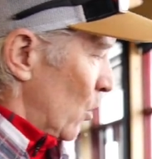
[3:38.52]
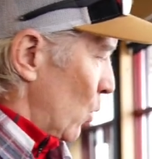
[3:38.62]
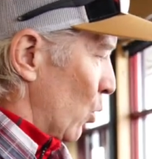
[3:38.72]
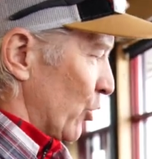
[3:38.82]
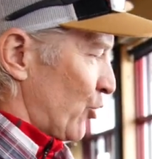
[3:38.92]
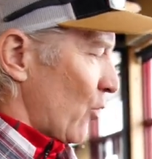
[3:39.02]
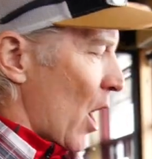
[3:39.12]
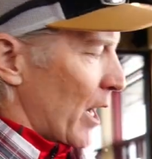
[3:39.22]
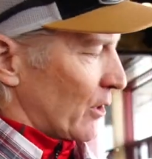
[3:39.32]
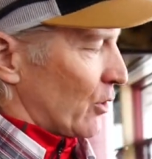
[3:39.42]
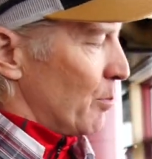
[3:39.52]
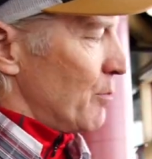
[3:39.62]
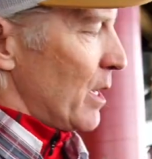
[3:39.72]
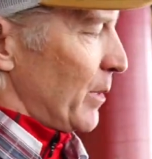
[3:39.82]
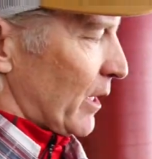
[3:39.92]
We're trying to
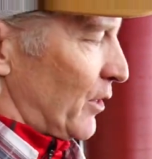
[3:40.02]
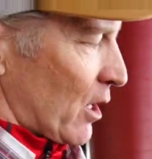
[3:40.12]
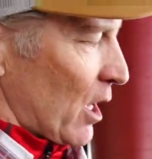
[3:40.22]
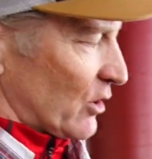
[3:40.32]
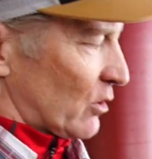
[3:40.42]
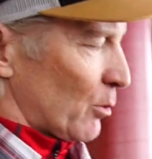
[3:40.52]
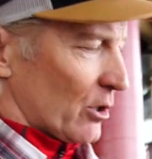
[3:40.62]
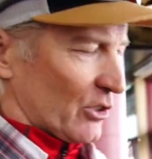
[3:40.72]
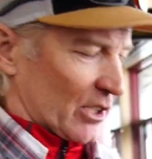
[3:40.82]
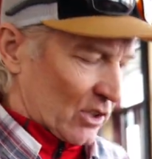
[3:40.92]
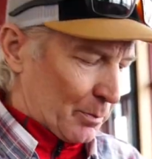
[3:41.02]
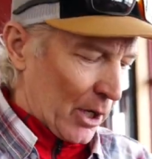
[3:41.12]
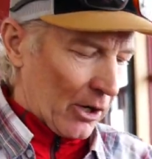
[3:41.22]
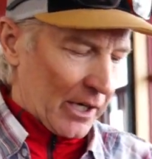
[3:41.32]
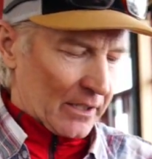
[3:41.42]
mimic the customer's
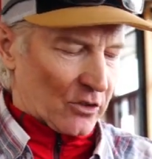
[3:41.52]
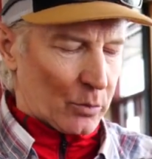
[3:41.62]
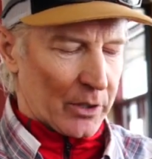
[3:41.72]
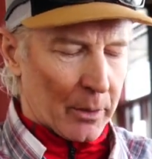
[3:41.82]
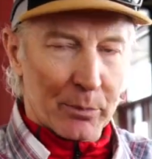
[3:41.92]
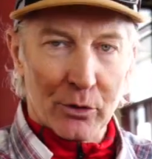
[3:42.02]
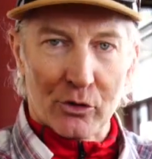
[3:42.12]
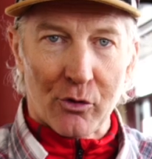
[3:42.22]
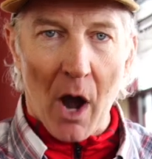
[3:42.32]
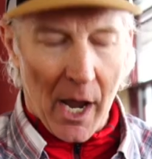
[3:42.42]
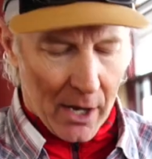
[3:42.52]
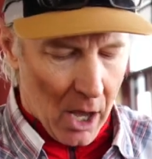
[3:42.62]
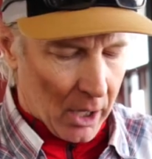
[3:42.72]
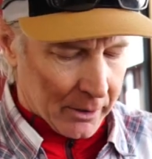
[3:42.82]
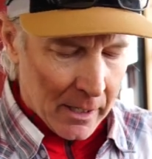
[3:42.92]
experience with a boot
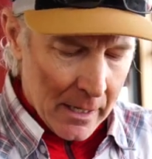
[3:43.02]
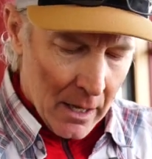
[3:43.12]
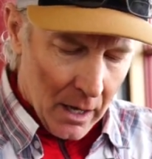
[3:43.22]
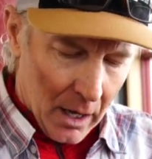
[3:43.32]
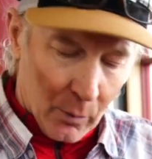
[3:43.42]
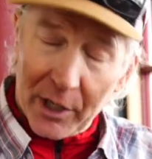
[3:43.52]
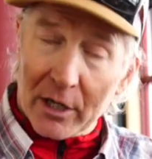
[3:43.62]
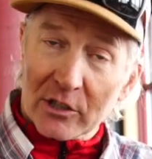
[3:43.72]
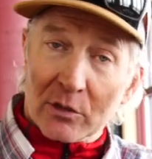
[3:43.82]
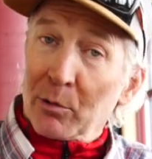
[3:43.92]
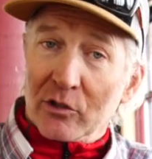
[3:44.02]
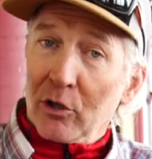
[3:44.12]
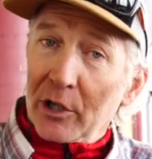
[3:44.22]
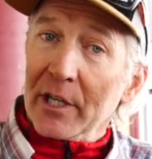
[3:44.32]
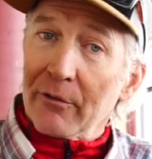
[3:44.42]
try-on when a customer is
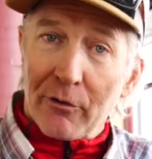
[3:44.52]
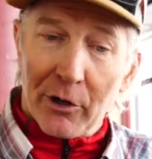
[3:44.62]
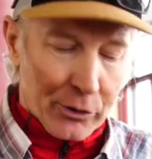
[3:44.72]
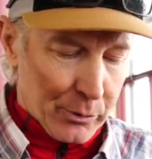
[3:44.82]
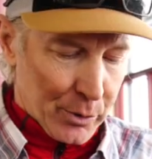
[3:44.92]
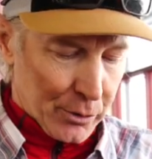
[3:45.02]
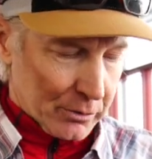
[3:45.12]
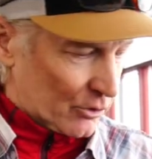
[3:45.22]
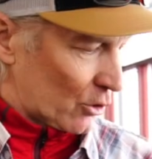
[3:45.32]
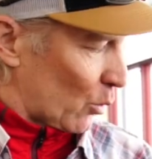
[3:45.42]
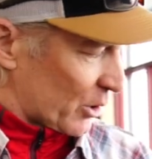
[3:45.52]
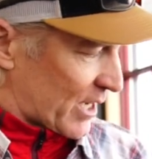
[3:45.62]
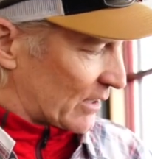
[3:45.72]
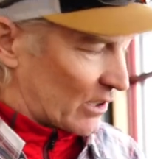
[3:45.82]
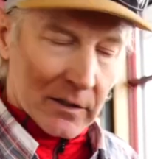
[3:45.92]
looking for a new boot. So we're
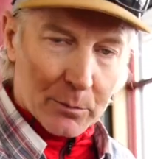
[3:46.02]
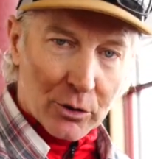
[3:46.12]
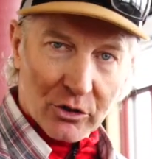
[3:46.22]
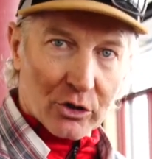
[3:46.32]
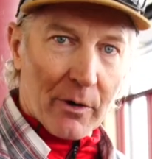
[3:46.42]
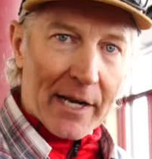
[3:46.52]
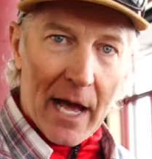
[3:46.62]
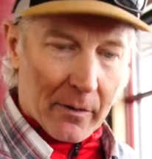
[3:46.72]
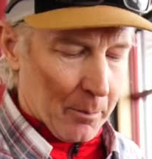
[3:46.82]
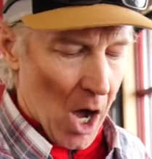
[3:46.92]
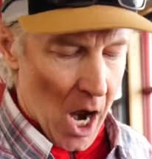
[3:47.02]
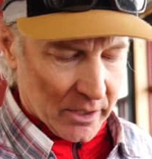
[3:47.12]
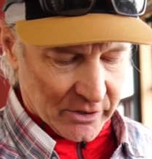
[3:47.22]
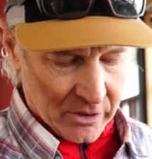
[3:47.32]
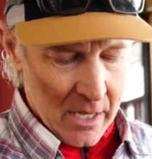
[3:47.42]
testing the boot straight out of the
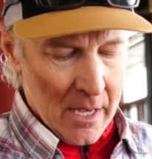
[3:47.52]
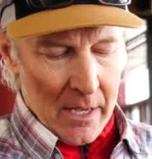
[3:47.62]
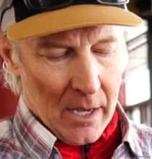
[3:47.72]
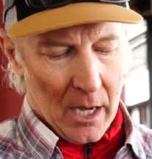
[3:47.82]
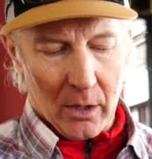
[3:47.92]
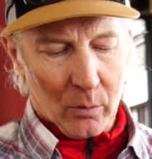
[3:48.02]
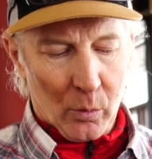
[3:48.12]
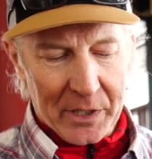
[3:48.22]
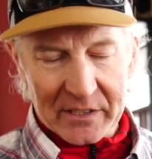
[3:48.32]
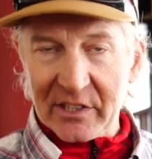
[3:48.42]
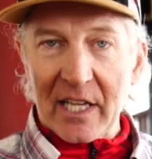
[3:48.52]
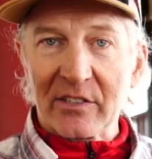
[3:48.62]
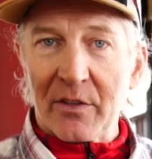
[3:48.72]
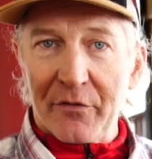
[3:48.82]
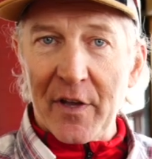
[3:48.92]
box. We
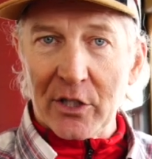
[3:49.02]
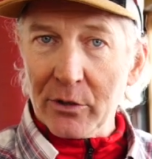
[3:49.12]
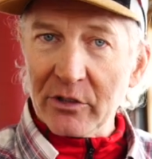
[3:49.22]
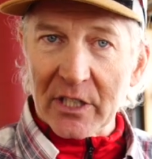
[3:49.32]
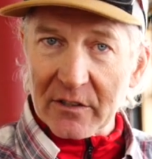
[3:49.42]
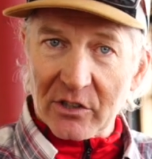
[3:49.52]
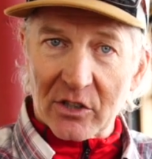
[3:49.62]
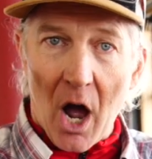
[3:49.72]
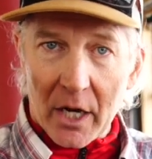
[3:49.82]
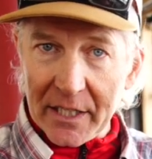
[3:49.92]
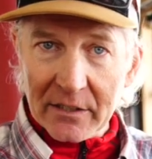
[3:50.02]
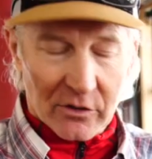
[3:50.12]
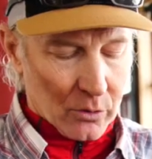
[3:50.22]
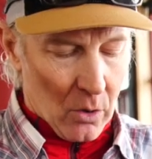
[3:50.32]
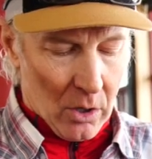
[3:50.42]
assess the fit using the stock
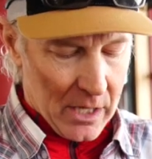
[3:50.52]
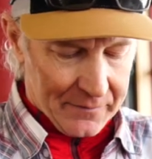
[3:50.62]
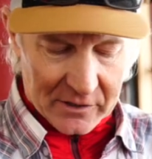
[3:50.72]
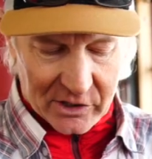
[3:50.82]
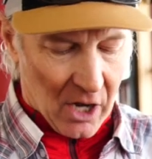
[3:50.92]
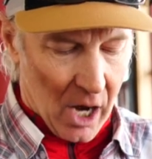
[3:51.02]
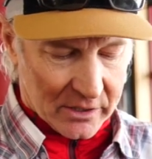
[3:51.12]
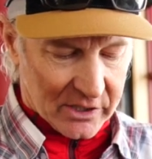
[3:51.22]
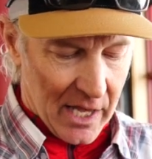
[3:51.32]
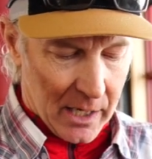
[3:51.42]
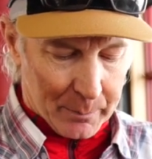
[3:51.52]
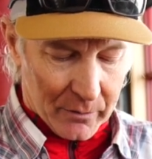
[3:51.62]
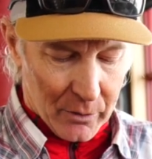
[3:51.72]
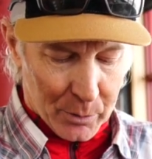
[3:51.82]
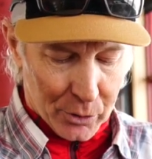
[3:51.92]
insole and the stock setup
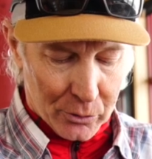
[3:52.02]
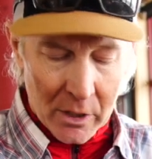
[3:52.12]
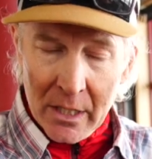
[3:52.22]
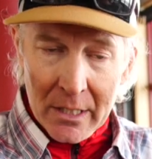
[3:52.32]
of the boot.